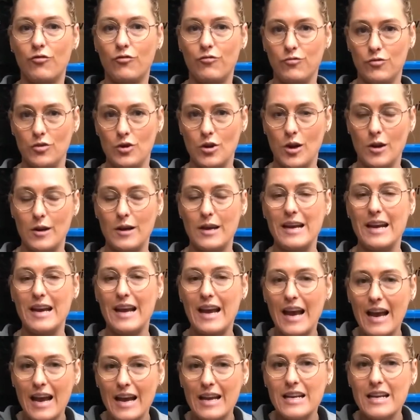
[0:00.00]
you know,
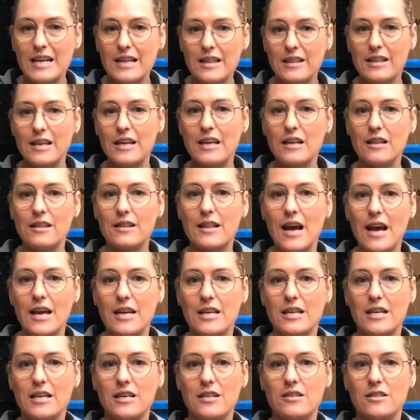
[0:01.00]
anything that
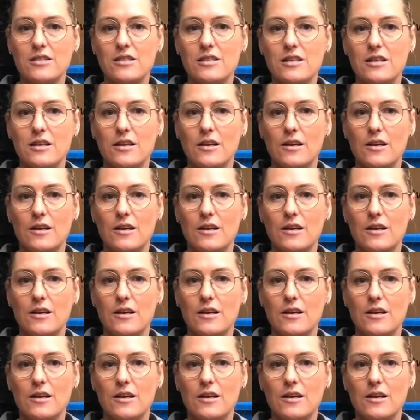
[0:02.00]
is